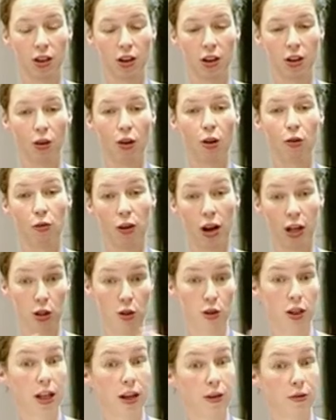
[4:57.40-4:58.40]
or right
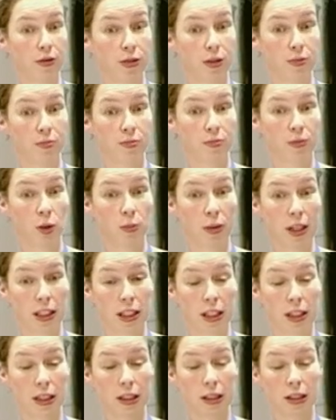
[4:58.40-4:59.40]
to left. You
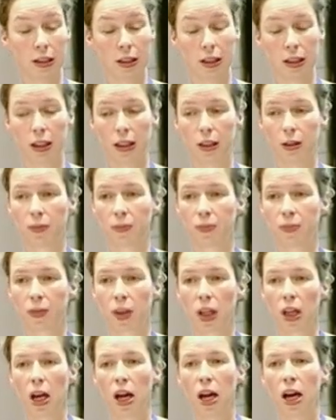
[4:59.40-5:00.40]
basically can't tell.
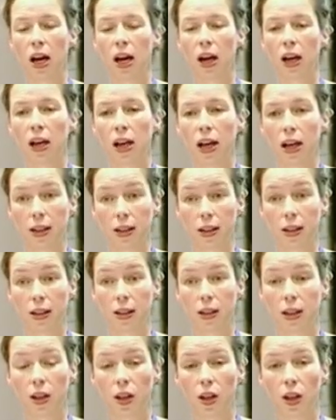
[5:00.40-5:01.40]

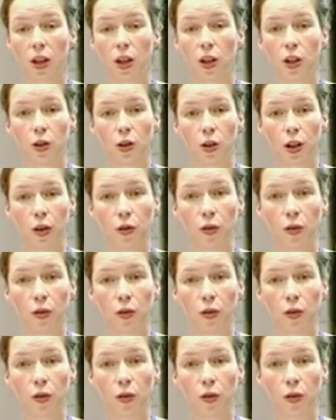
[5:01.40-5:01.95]
Unless you give